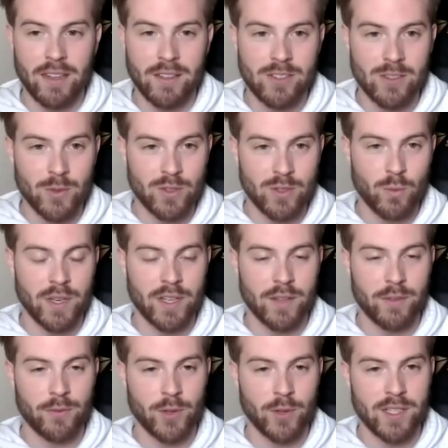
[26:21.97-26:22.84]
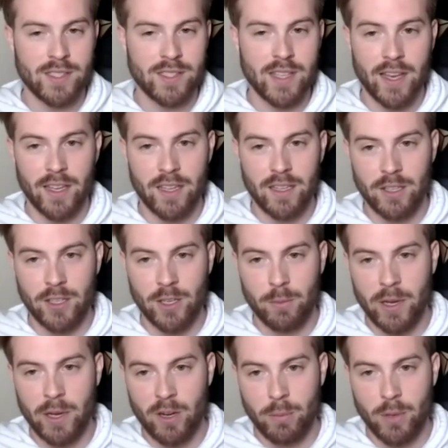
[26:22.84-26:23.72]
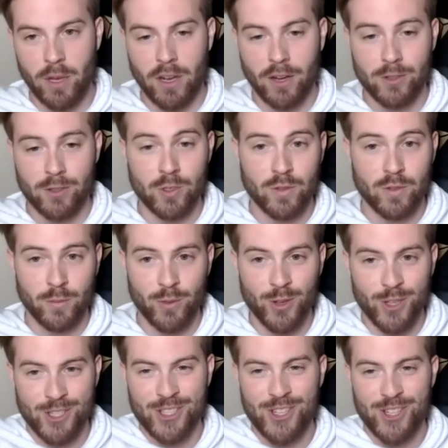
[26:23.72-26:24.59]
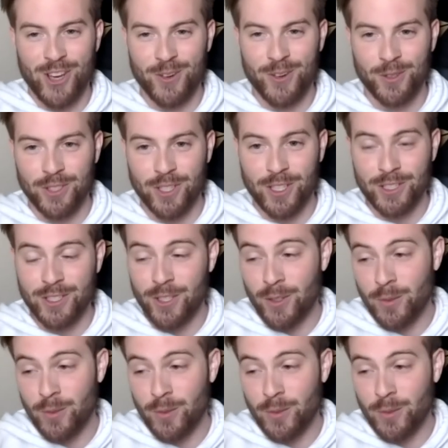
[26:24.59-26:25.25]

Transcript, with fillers: So it was to win a free signed, you know, pair of boxers from Cristiano Ronaldo.